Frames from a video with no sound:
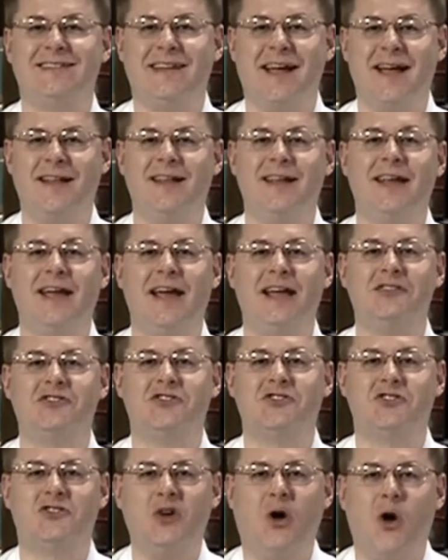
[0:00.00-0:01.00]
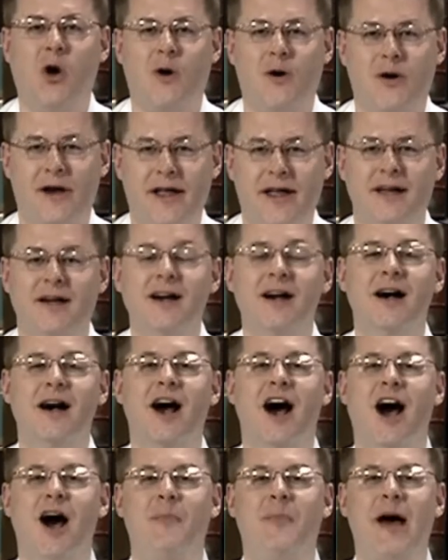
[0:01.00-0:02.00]
is telling a story
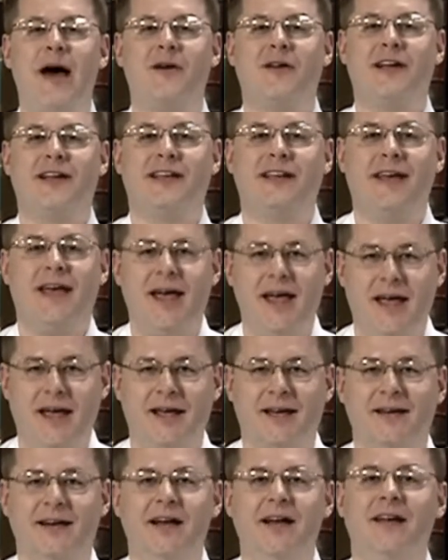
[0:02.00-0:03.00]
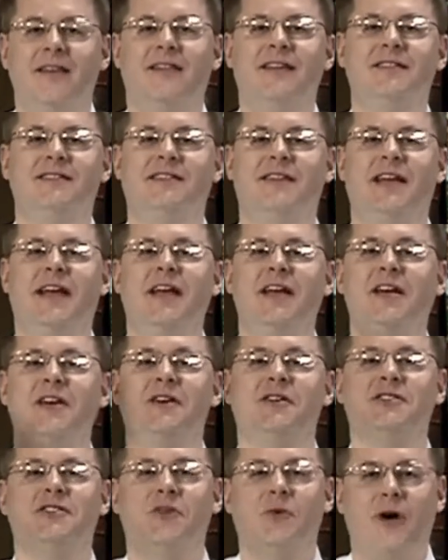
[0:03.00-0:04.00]
about a king. This king
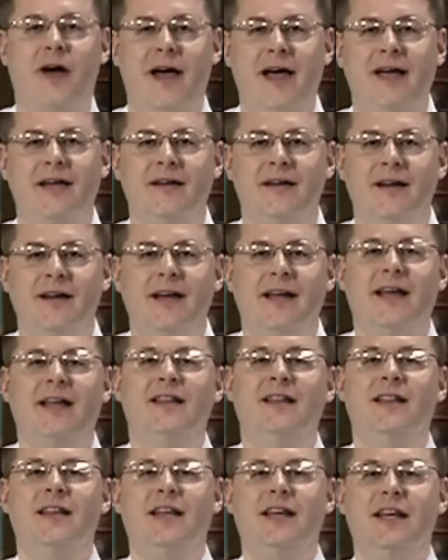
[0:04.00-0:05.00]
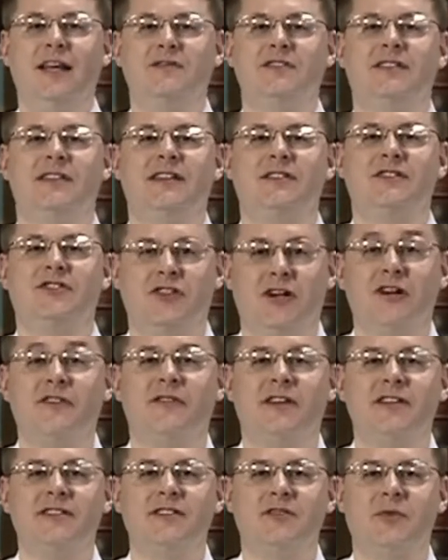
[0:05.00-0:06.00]
goes away. He leaves his
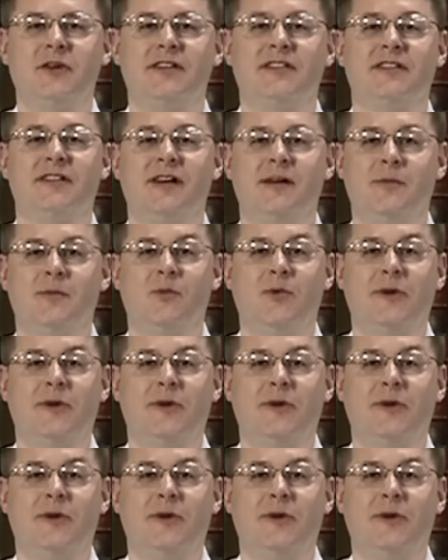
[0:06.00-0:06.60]
servants with